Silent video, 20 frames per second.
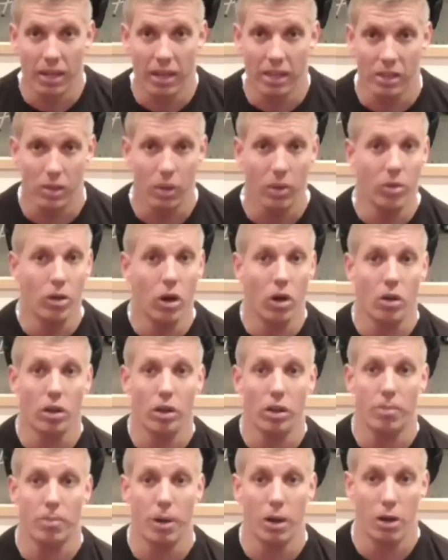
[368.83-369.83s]
Okay, so I'm not
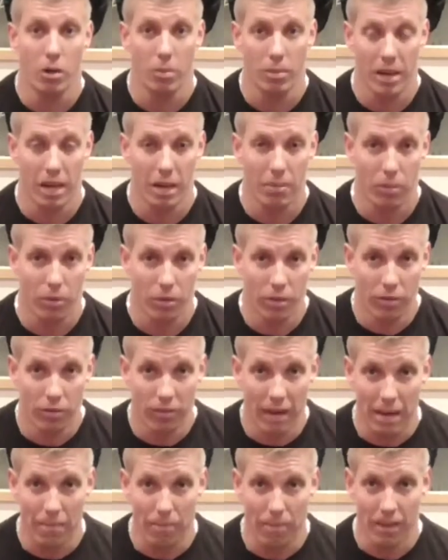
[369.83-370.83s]
going to pyramid up on the
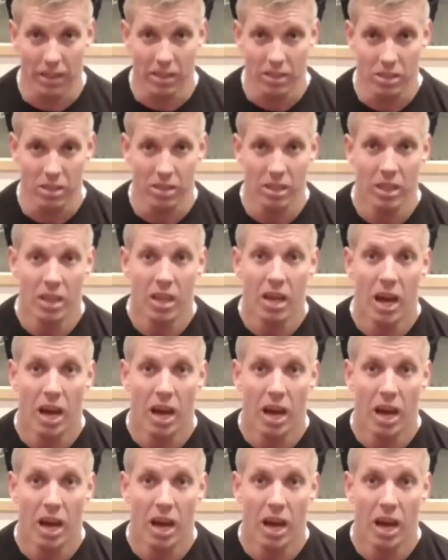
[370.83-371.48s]
flat bench.